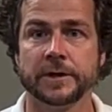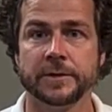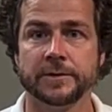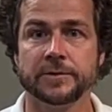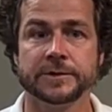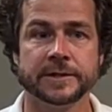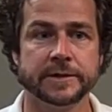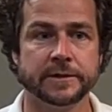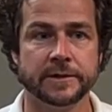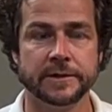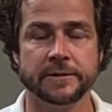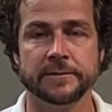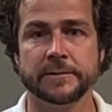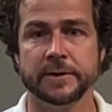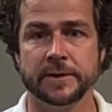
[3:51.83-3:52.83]
using
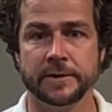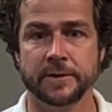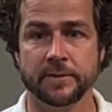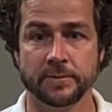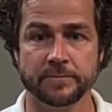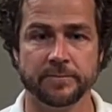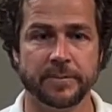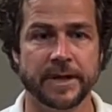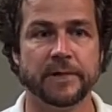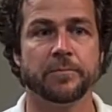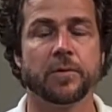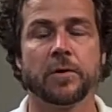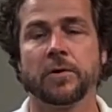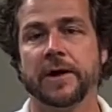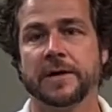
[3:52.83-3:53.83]
the many
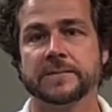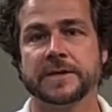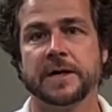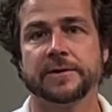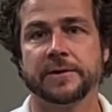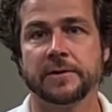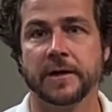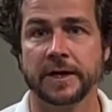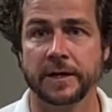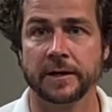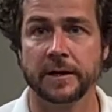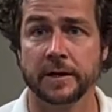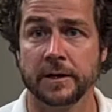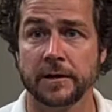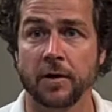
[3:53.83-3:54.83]
programs out there like
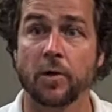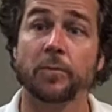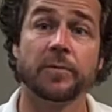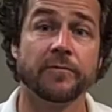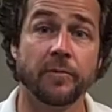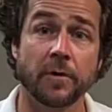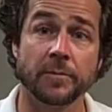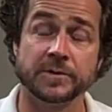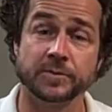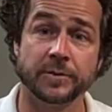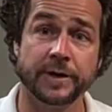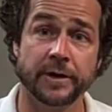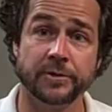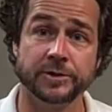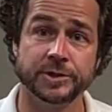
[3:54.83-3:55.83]
Home Performance with
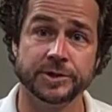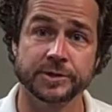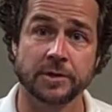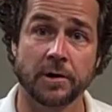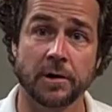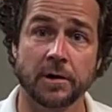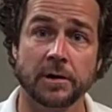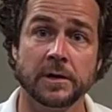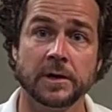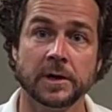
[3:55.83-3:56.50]
Energy Star,